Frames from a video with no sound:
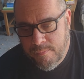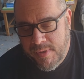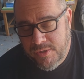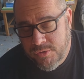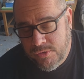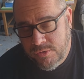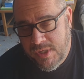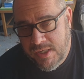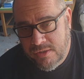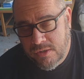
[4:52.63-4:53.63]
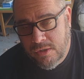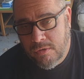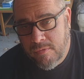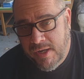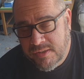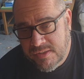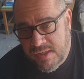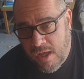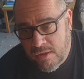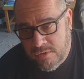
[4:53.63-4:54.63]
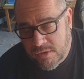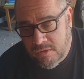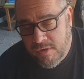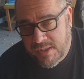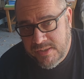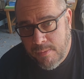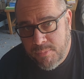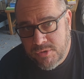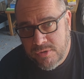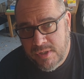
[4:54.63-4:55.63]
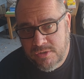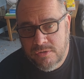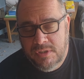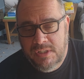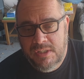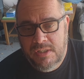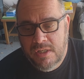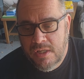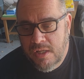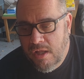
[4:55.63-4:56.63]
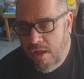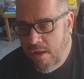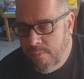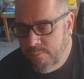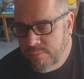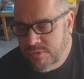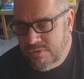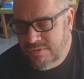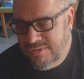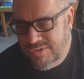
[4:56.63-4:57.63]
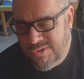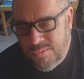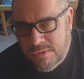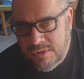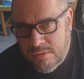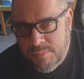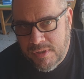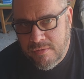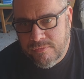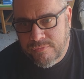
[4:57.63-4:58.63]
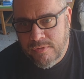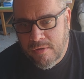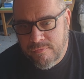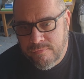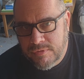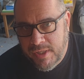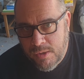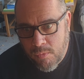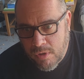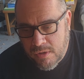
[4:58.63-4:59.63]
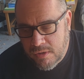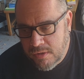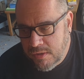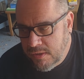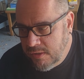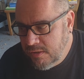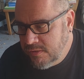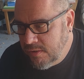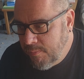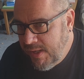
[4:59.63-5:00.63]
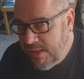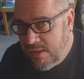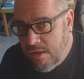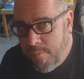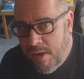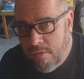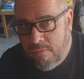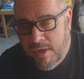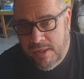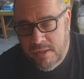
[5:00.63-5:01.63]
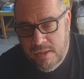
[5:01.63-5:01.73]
Make sure you're getting the correct solder, the correct temperature that you need. Just do a little bit of legwork to make it come out right.